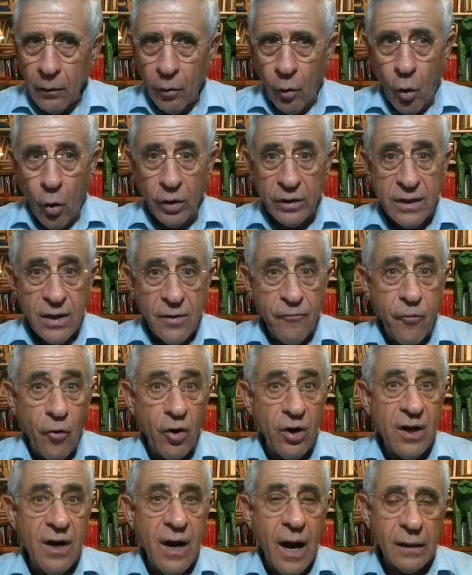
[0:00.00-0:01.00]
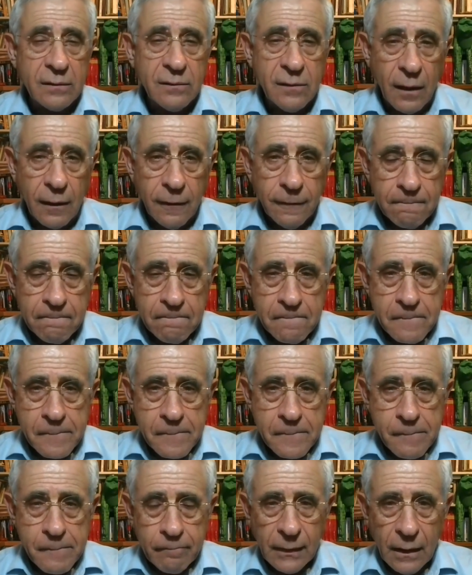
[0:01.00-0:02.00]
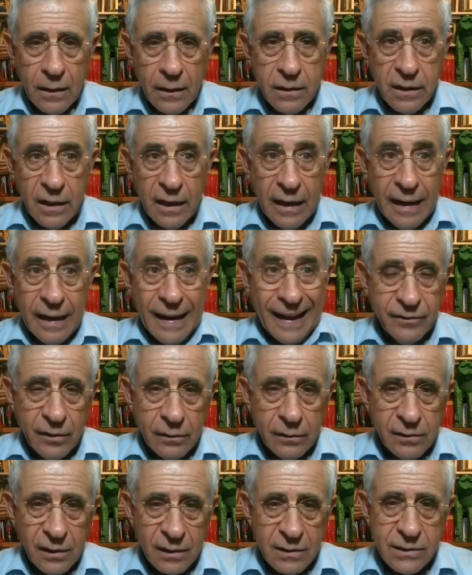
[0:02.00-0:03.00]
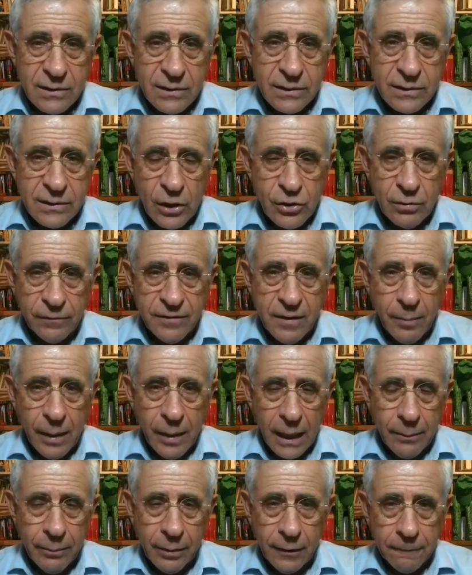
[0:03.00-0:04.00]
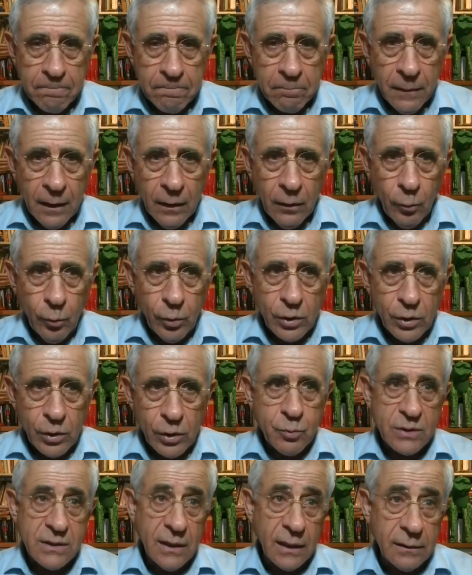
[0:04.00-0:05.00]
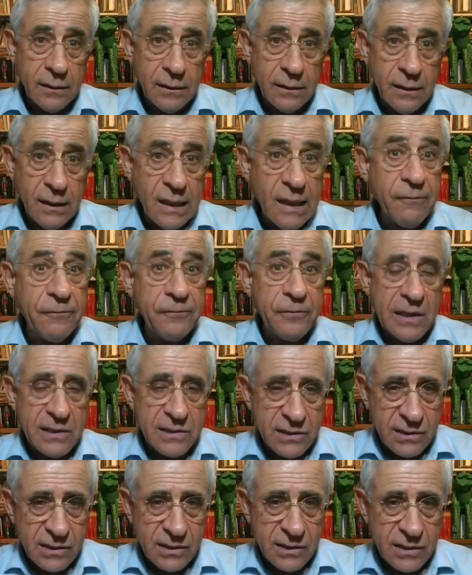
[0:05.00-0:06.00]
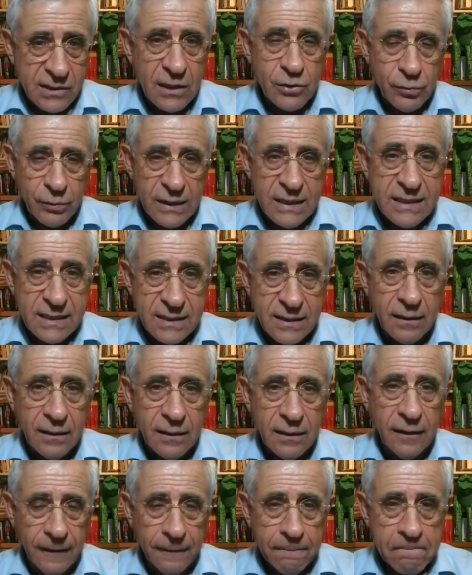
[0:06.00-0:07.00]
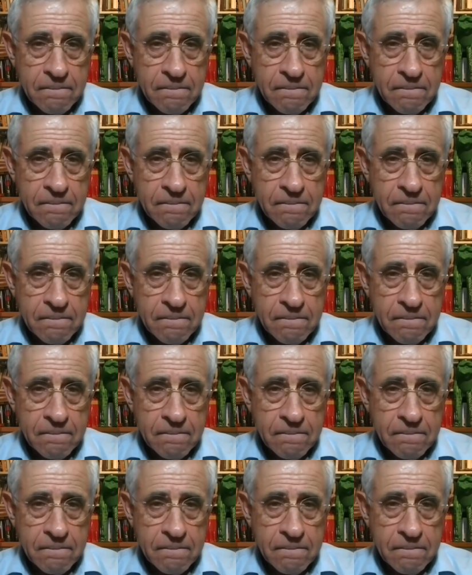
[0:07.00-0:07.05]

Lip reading: Or the Vulgata, the Latin translation of the Bible, which was written in the 1st century CE,